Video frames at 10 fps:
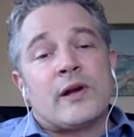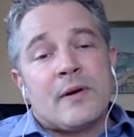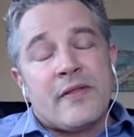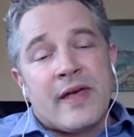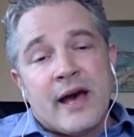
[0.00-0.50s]

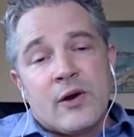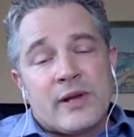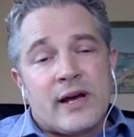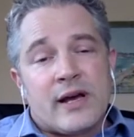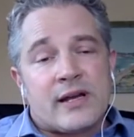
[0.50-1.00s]
up on that.
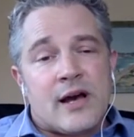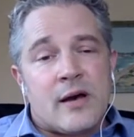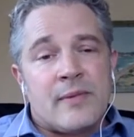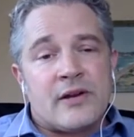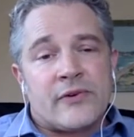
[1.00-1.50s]
We got a
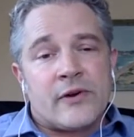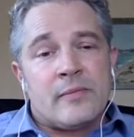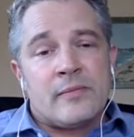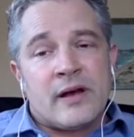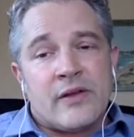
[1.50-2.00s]
comment
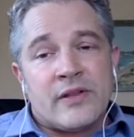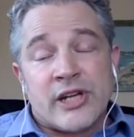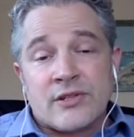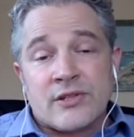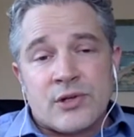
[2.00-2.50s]
from the
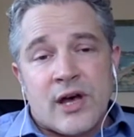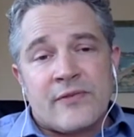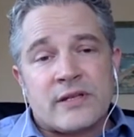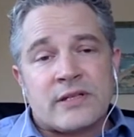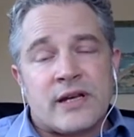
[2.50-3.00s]
chancellor's
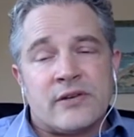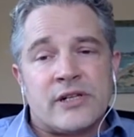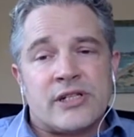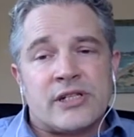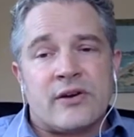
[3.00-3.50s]
office. I had
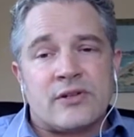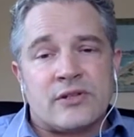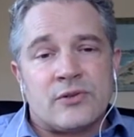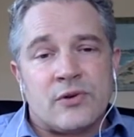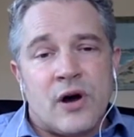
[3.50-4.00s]
reached out
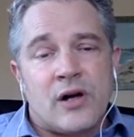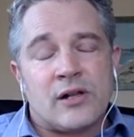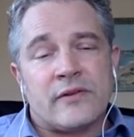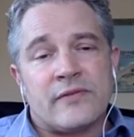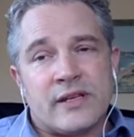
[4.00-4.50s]
to
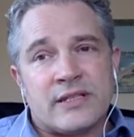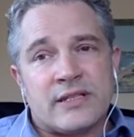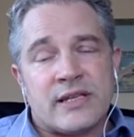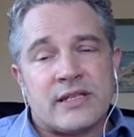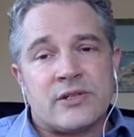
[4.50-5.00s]
all of the
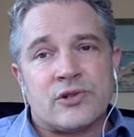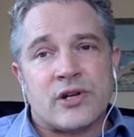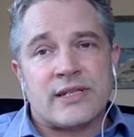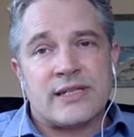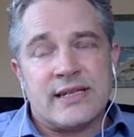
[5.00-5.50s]
CSU
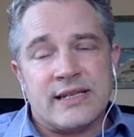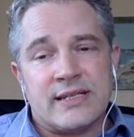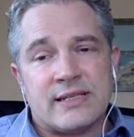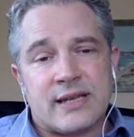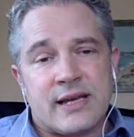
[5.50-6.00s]

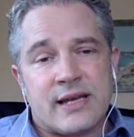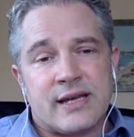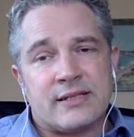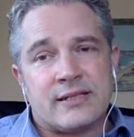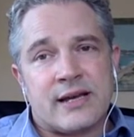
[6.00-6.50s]
trustees
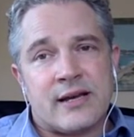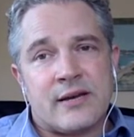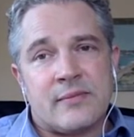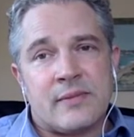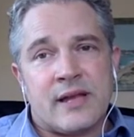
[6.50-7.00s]
and
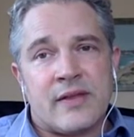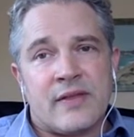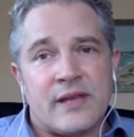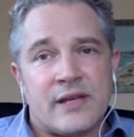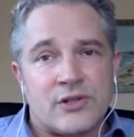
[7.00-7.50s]

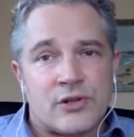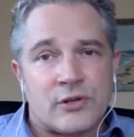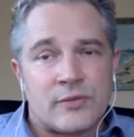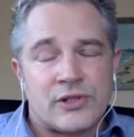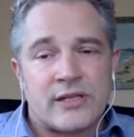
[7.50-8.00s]
the
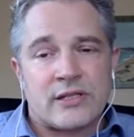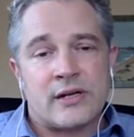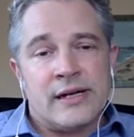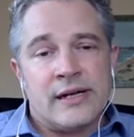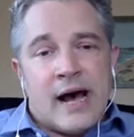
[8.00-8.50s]
interim
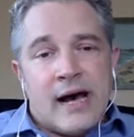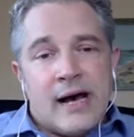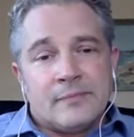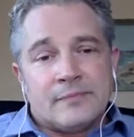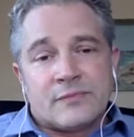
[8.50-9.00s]
chancellor
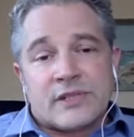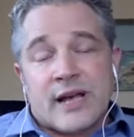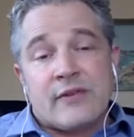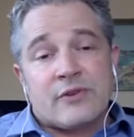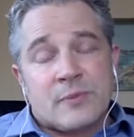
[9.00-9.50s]

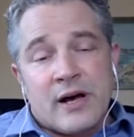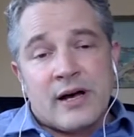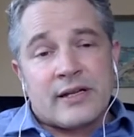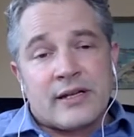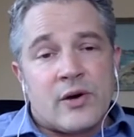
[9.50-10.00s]
to kind
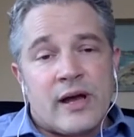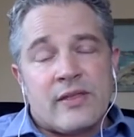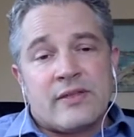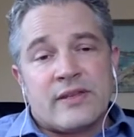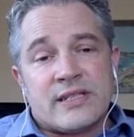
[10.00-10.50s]
of respond.
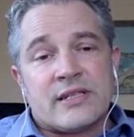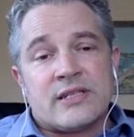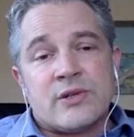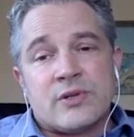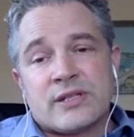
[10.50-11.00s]
The
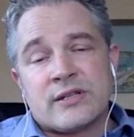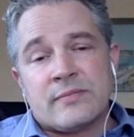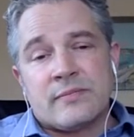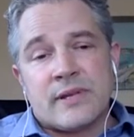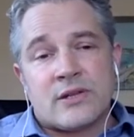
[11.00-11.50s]
CSU
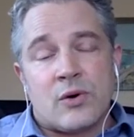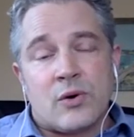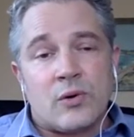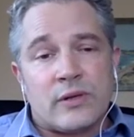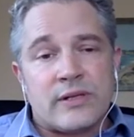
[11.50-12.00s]
system as a
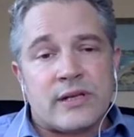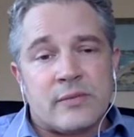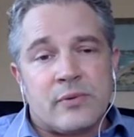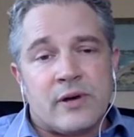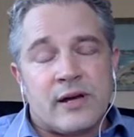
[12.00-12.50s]
whole is at
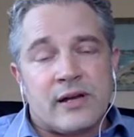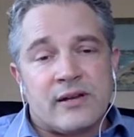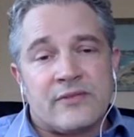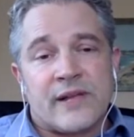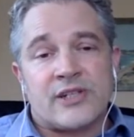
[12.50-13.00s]
an
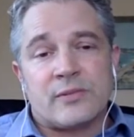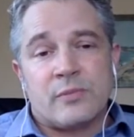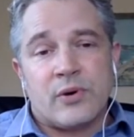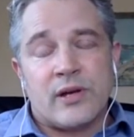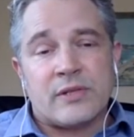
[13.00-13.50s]
inflection
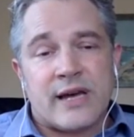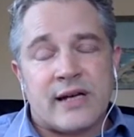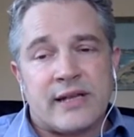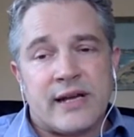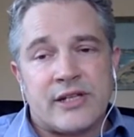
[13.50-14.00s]
point with
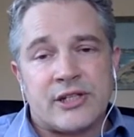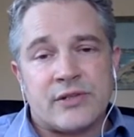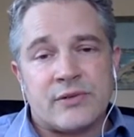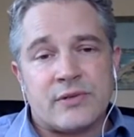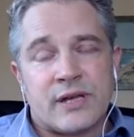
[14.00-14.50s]
Title IX
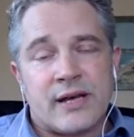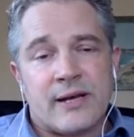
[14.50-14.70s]
issues.